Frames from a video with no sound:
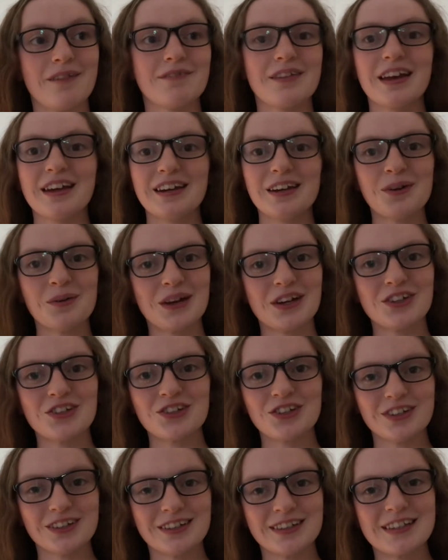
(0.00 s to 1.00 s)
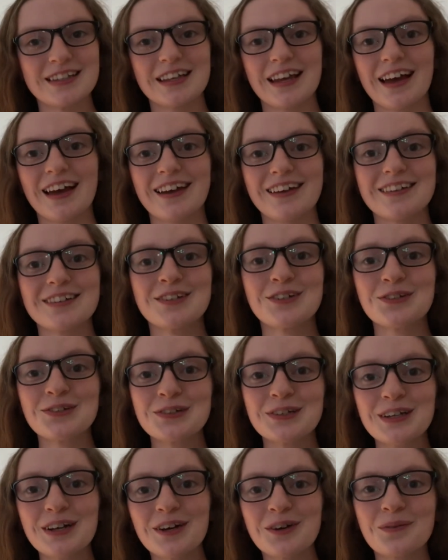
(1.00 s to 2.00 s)
any questions, and good
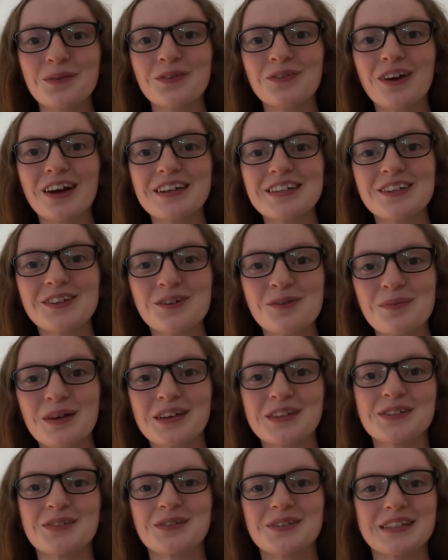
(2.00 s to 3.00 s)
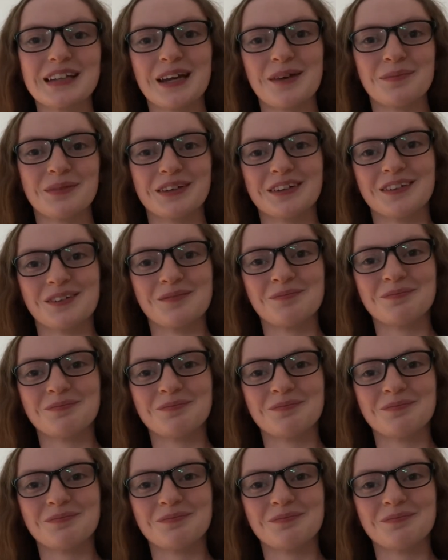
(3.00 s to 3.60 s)
luck with writing your personal statement.